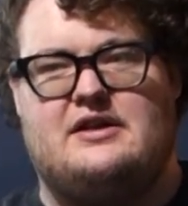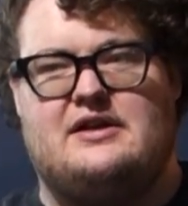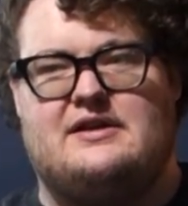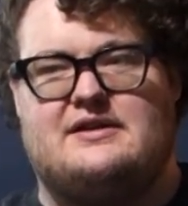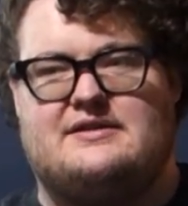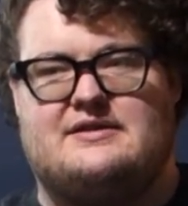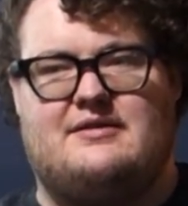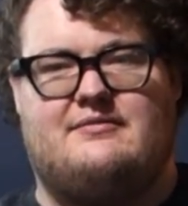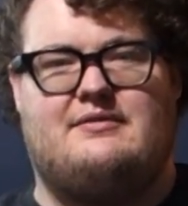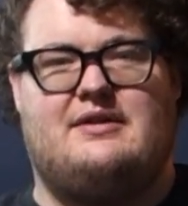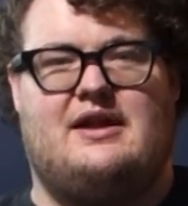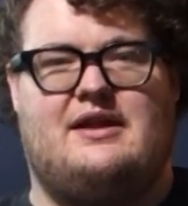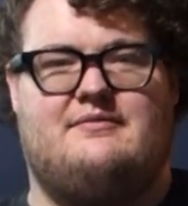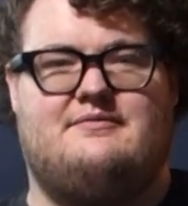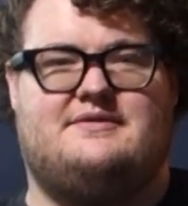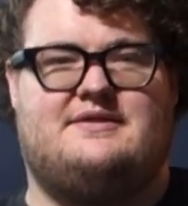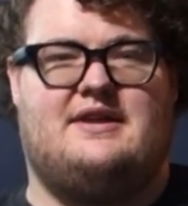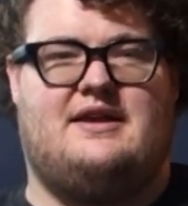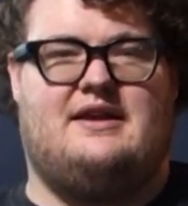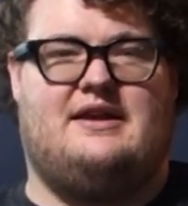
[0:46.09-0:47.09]

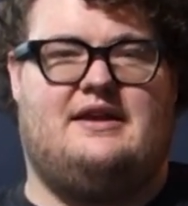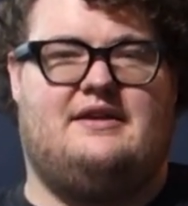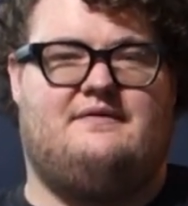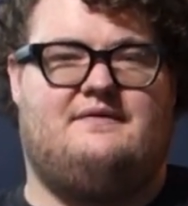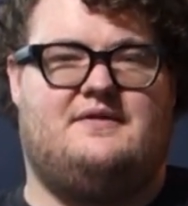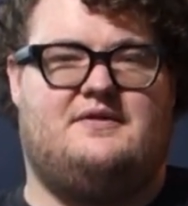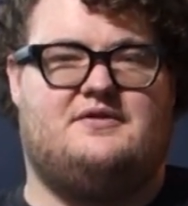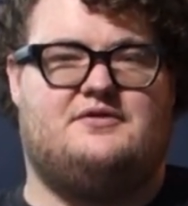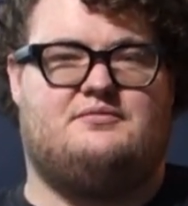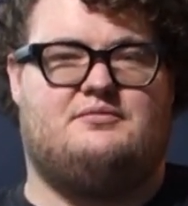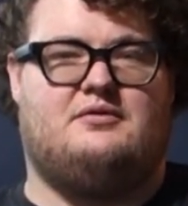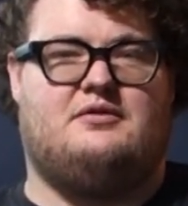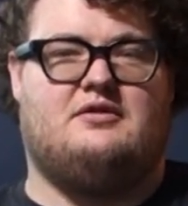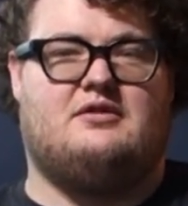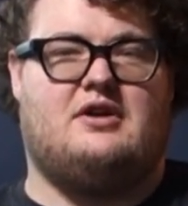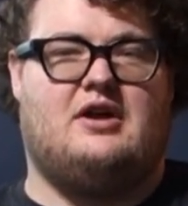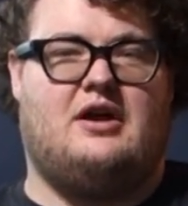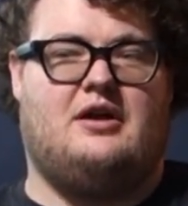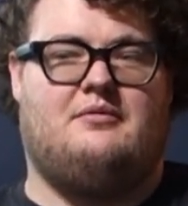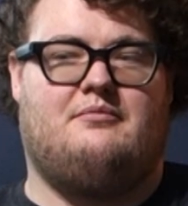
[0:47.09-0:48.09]
sometimes the headphones will
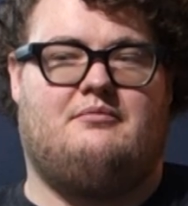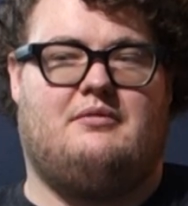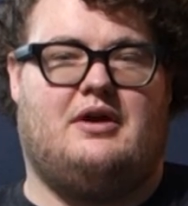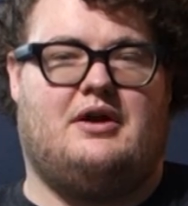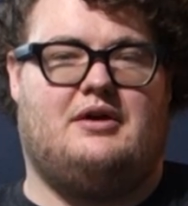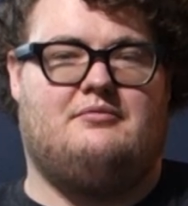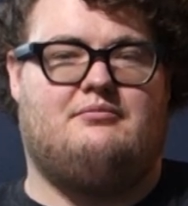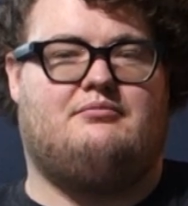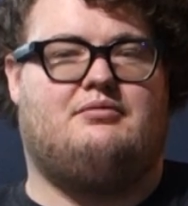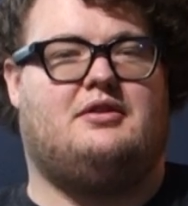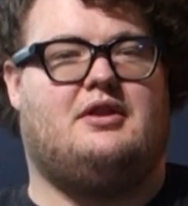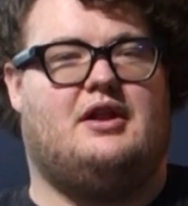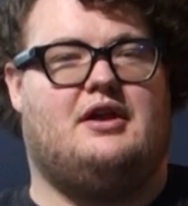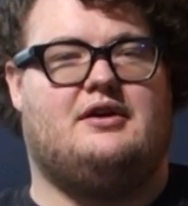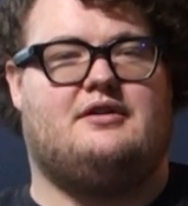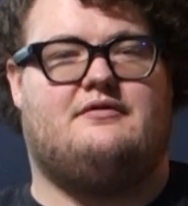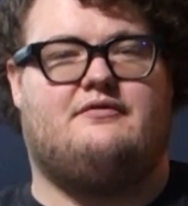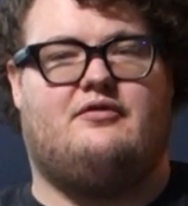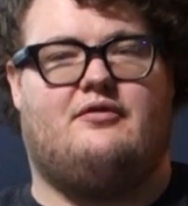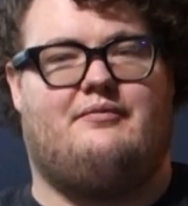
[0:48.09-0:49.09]
come
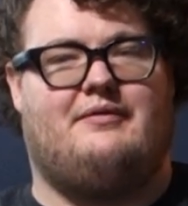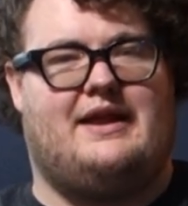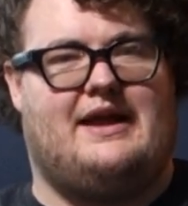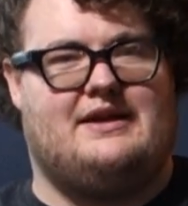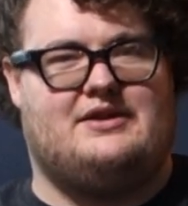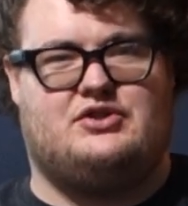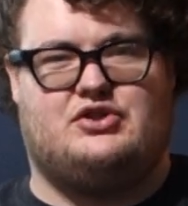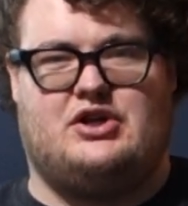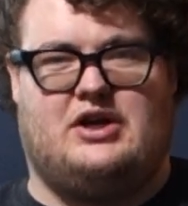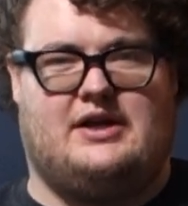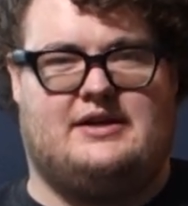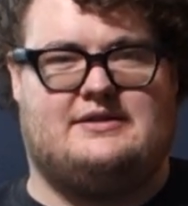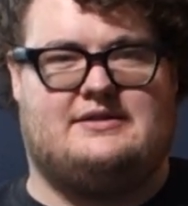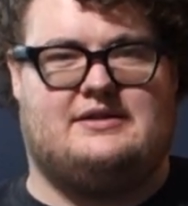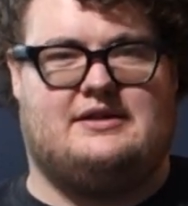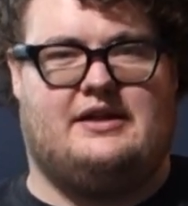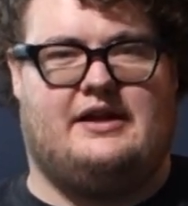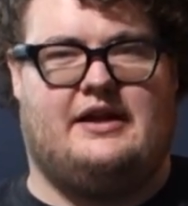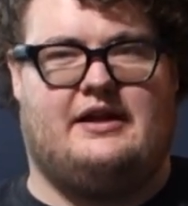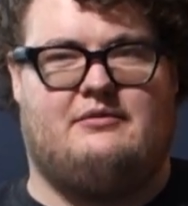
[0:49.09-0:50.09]
unplugged from that
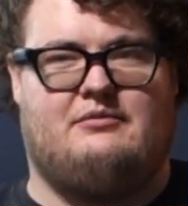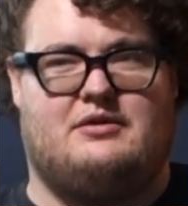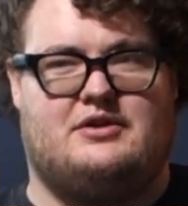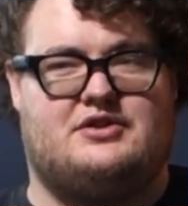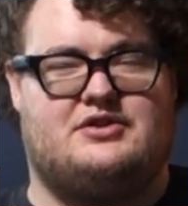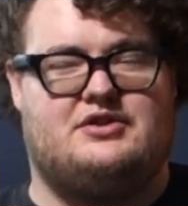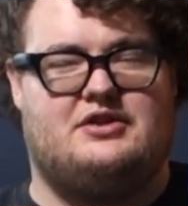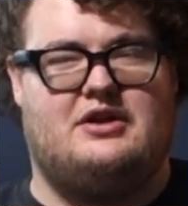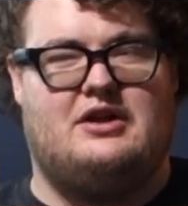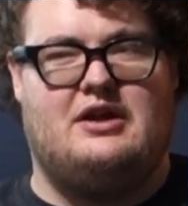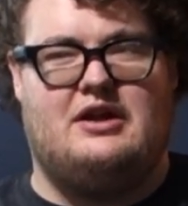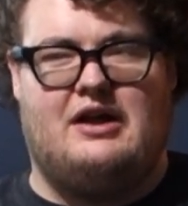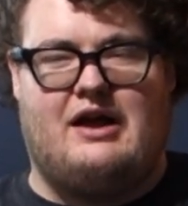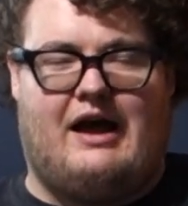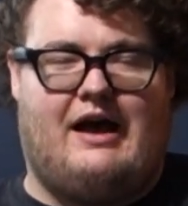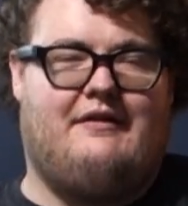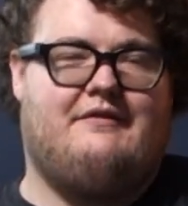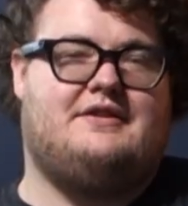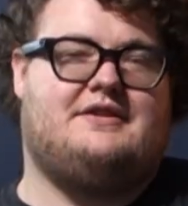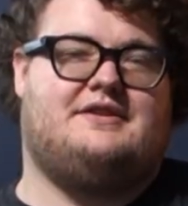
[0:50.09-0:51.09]
jostling, which
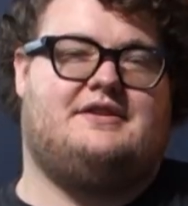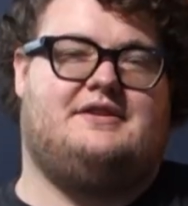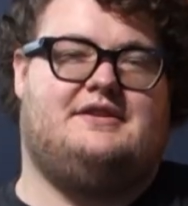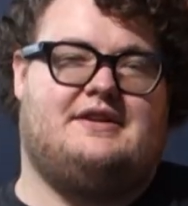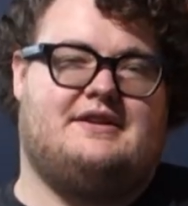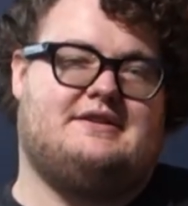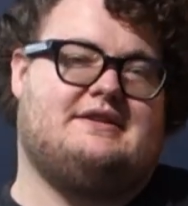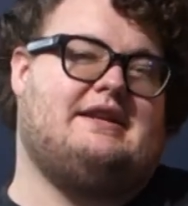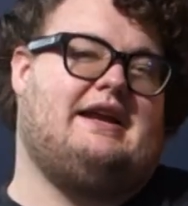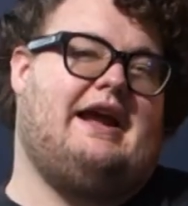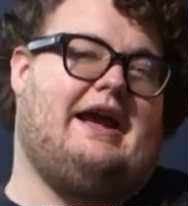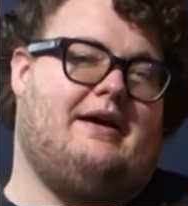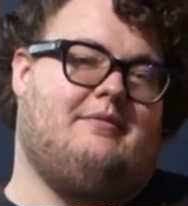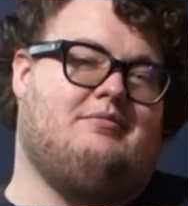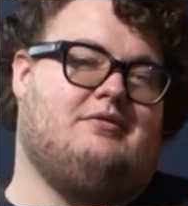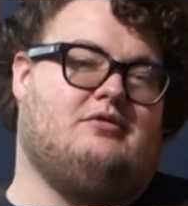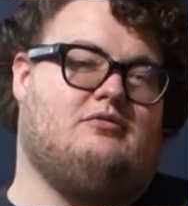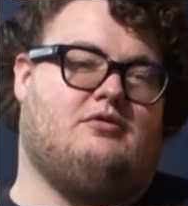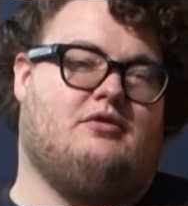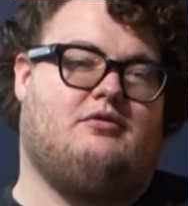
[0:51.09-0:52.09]
obviously doesn't
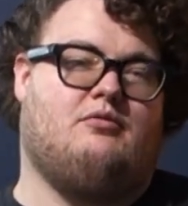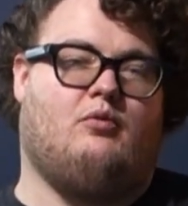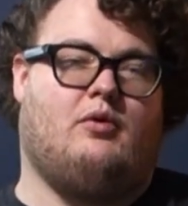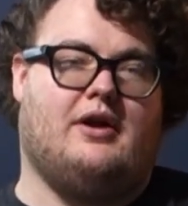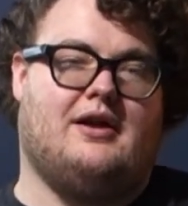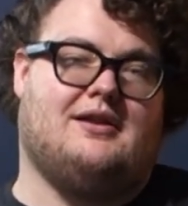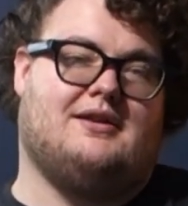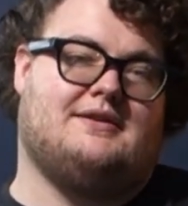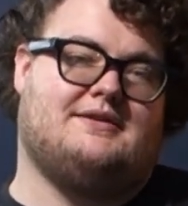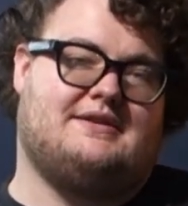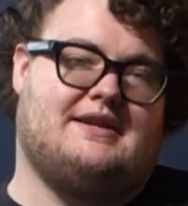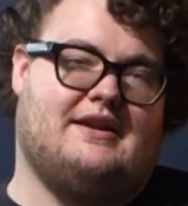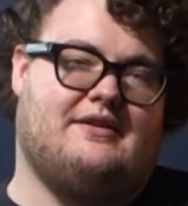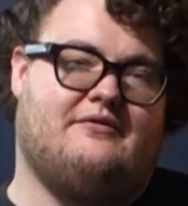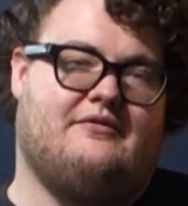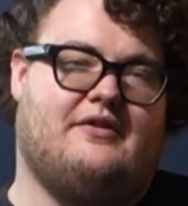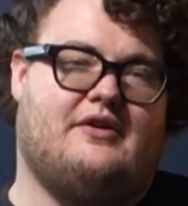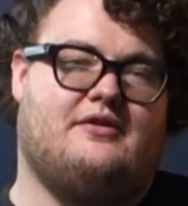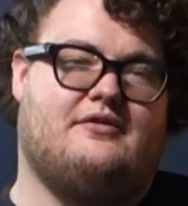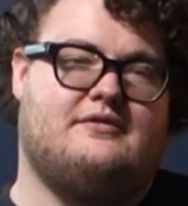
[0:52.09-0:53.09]
happen with wireless
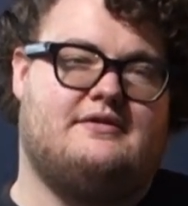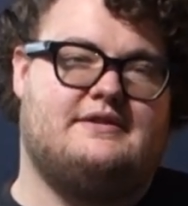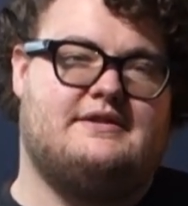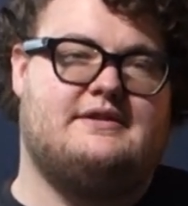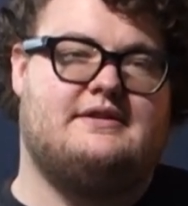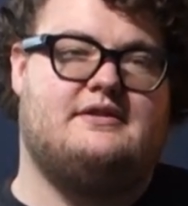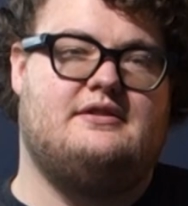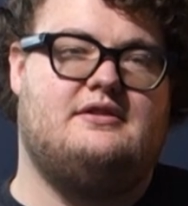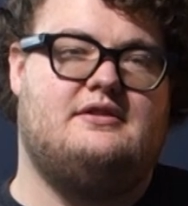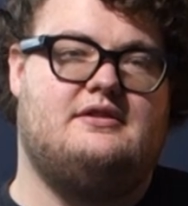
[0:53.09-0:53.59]
headphones.